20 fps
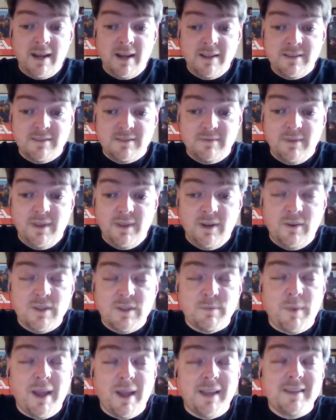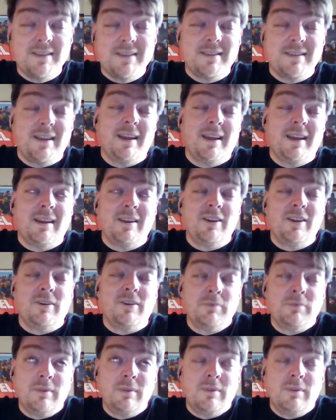it's, as Mike is
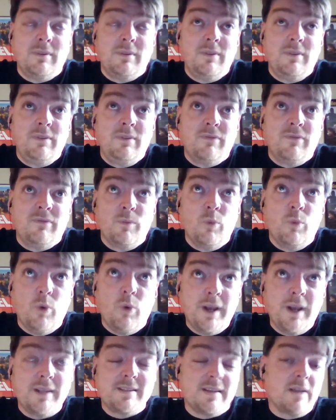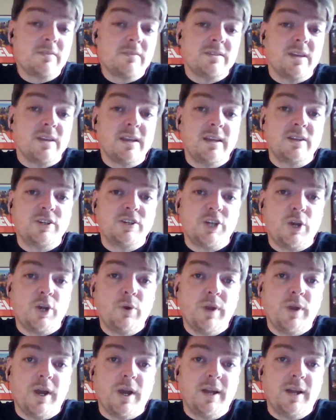saying, from what it sounds like at
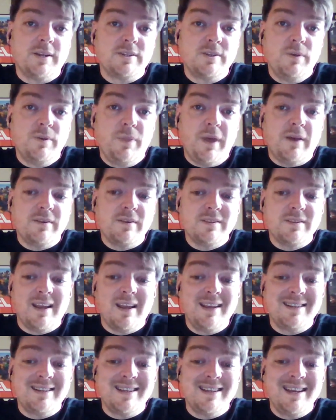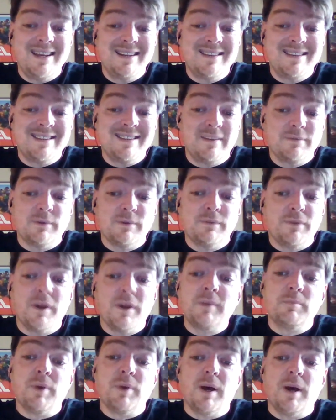JoeCon, 2018 is it for
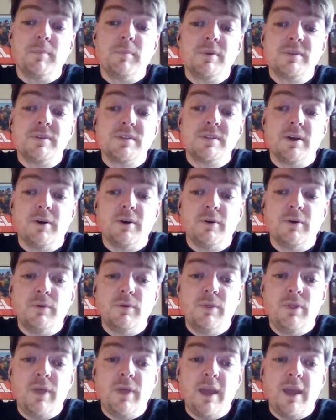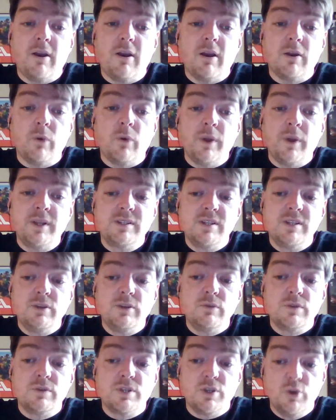Fun Pub. So they are going to
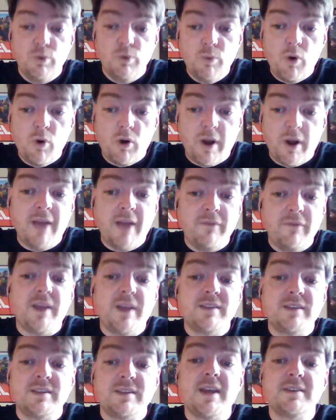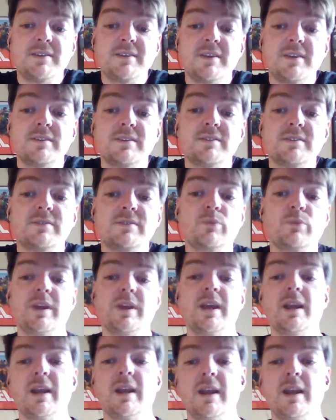do 2 more FSSs. We
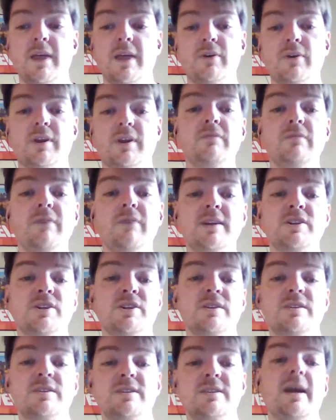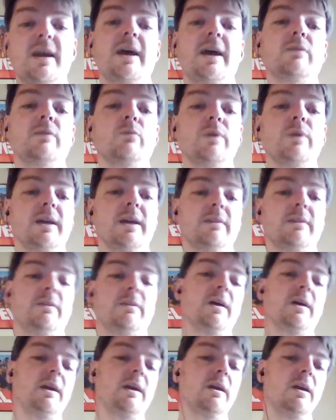get another convention set. We get
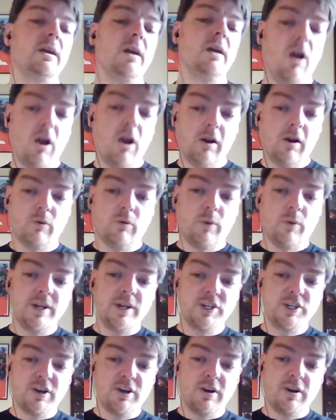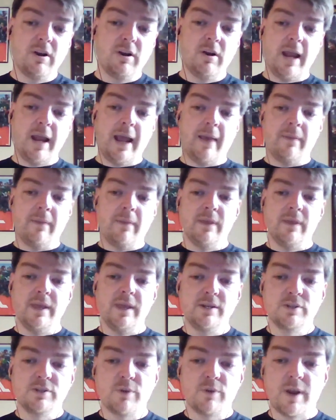the Heart Wrencher and
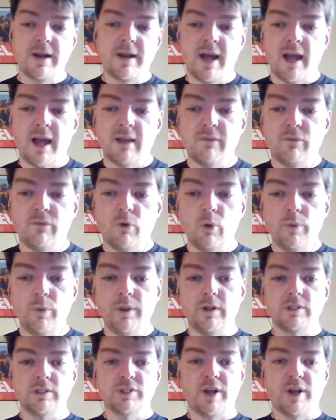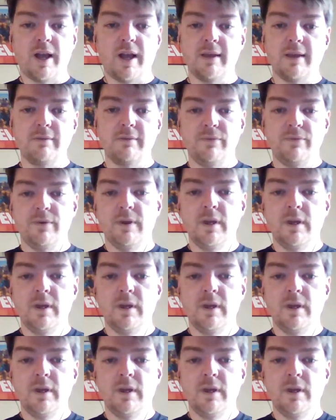the Dreadnought 4-wheel drive